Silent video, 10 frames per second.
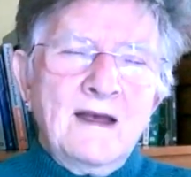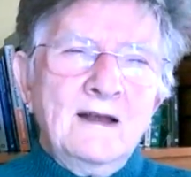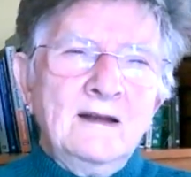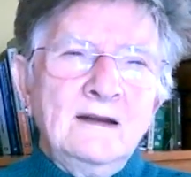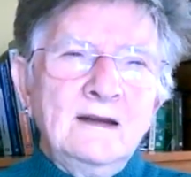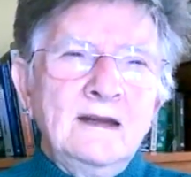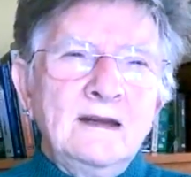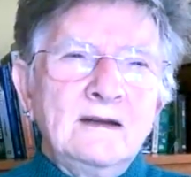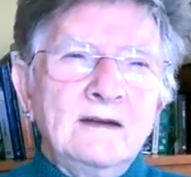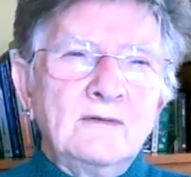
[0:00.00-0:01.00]
and
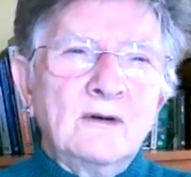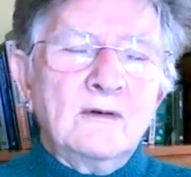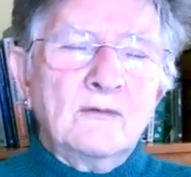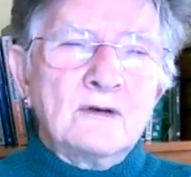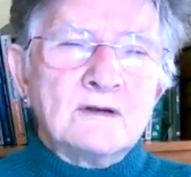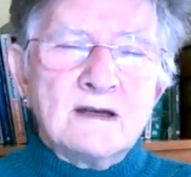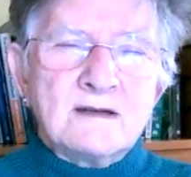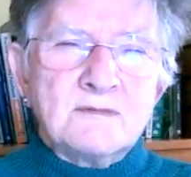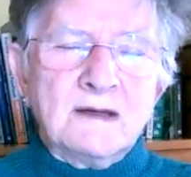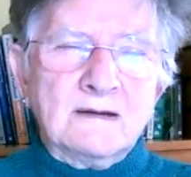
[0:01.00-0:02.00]
Linda was
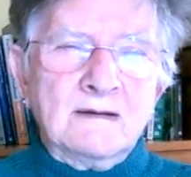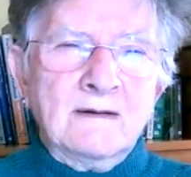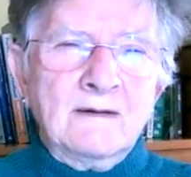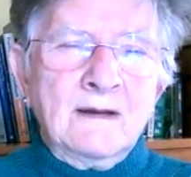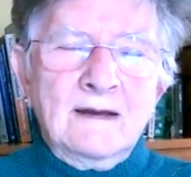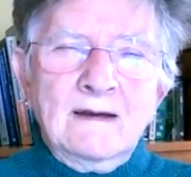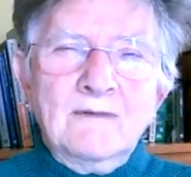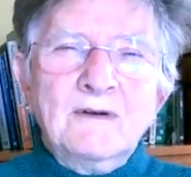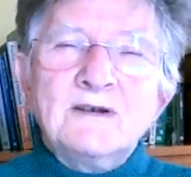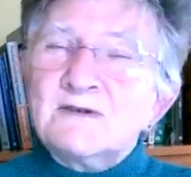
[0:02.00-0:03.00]
lesbian,
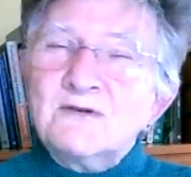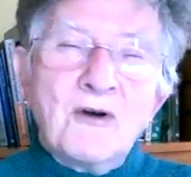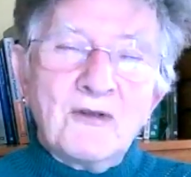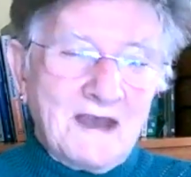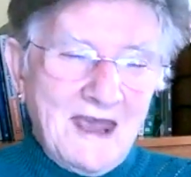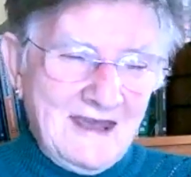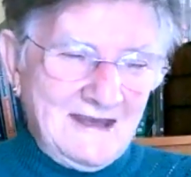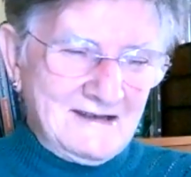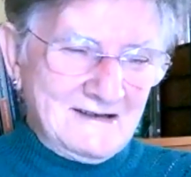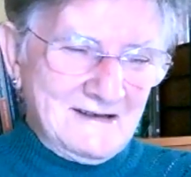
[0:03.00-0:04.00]
which is not the
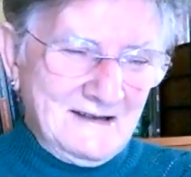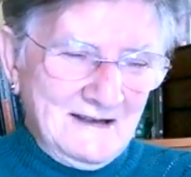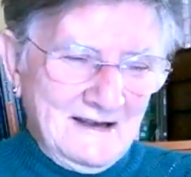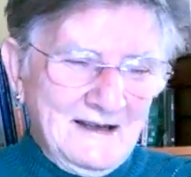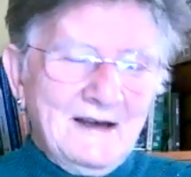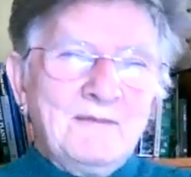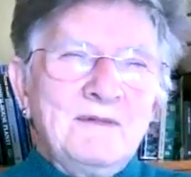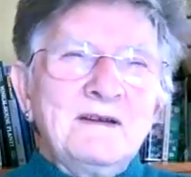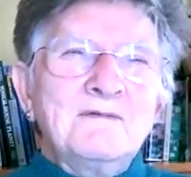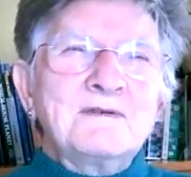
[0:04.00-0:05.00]
case.
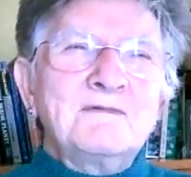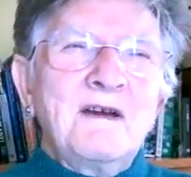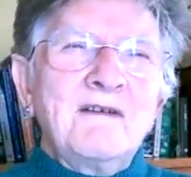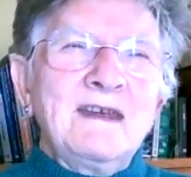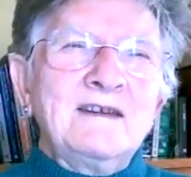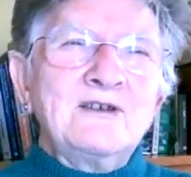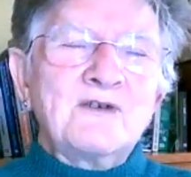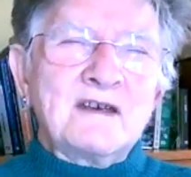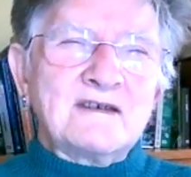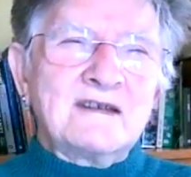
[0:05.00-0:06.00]
But it was very
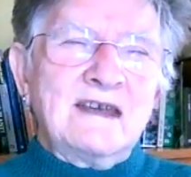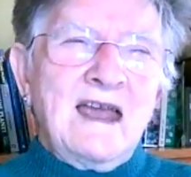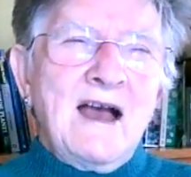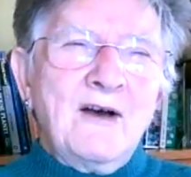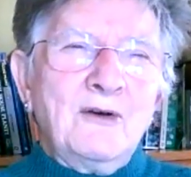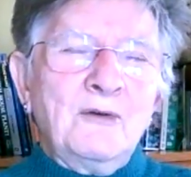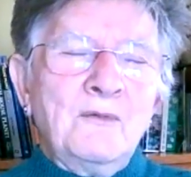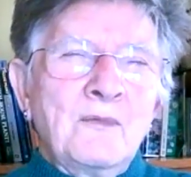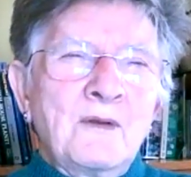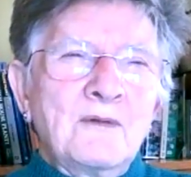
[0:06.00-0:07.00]
interesting how
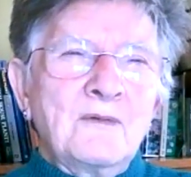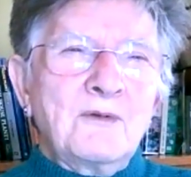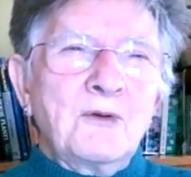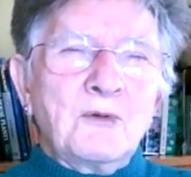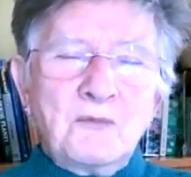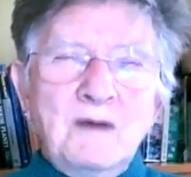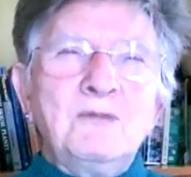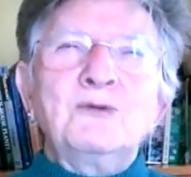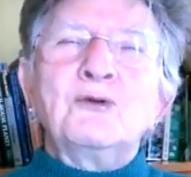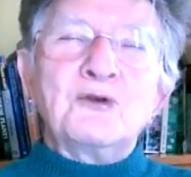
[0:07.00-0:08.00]

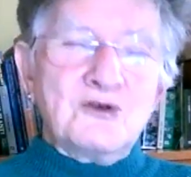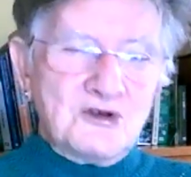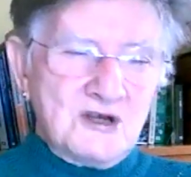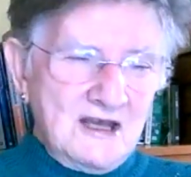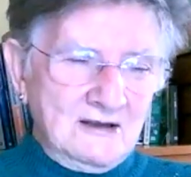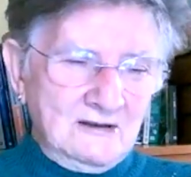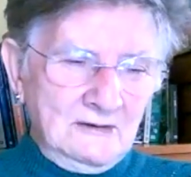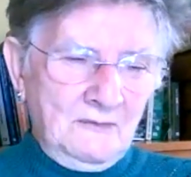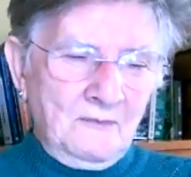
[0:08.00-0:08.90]
people couldn't tell.